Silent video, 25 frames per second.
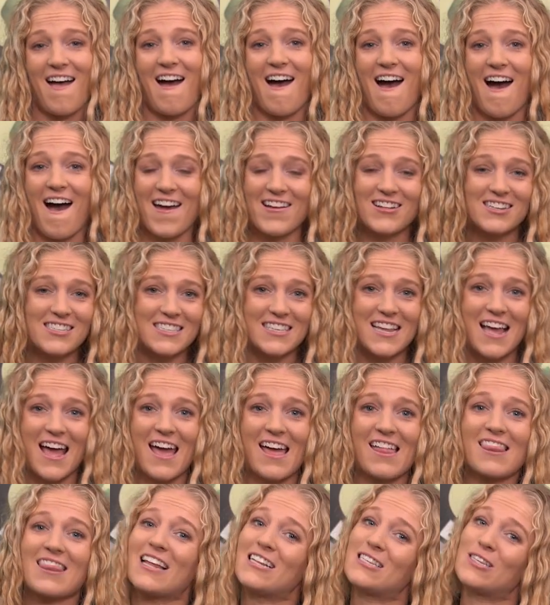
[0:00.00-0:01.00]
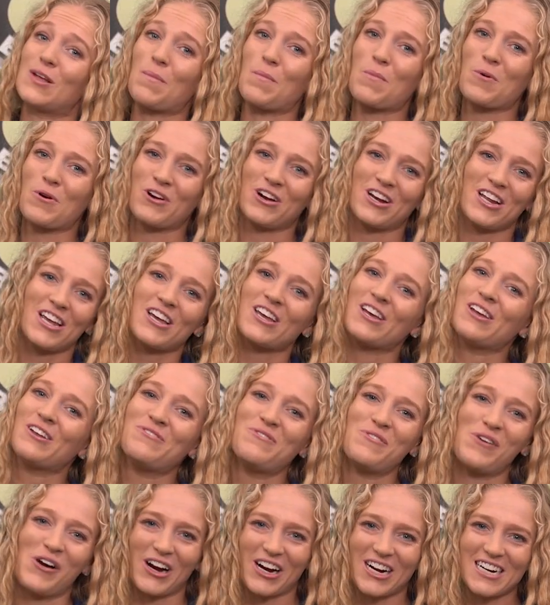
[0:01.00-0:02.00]
I'd say that's a pretty good
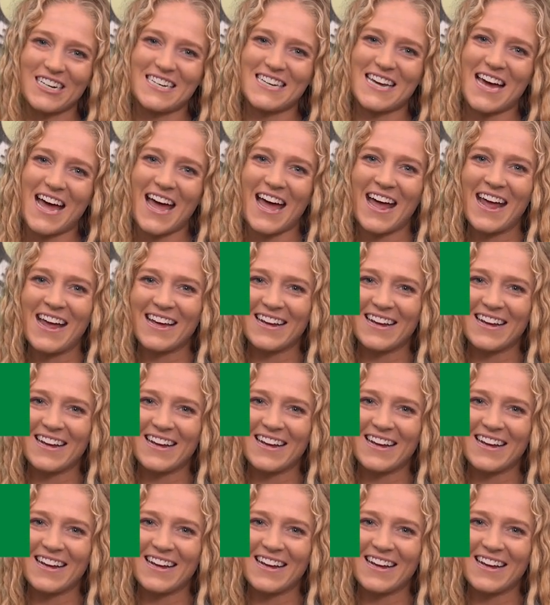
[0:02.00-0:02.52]
work day.